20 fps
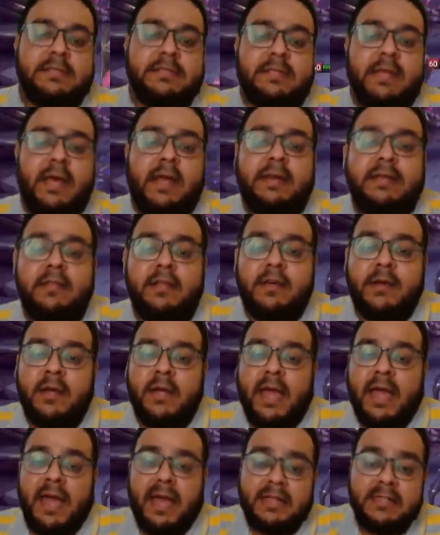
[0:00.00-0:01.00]
that the
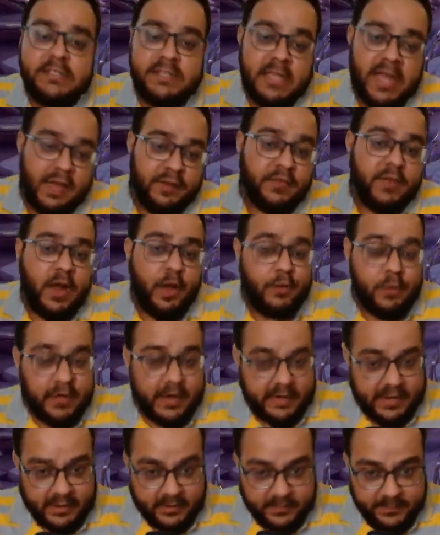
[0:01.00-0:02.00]
ads have
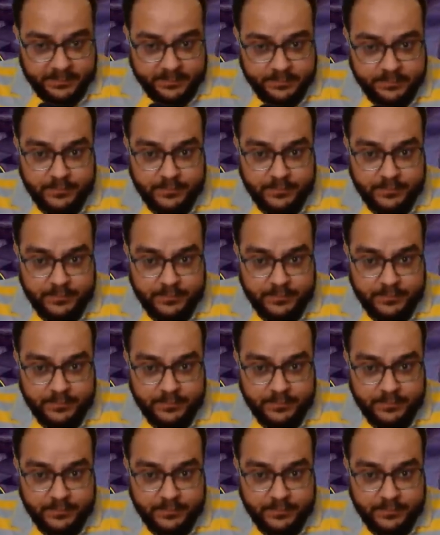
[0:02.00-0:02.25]
counterattack,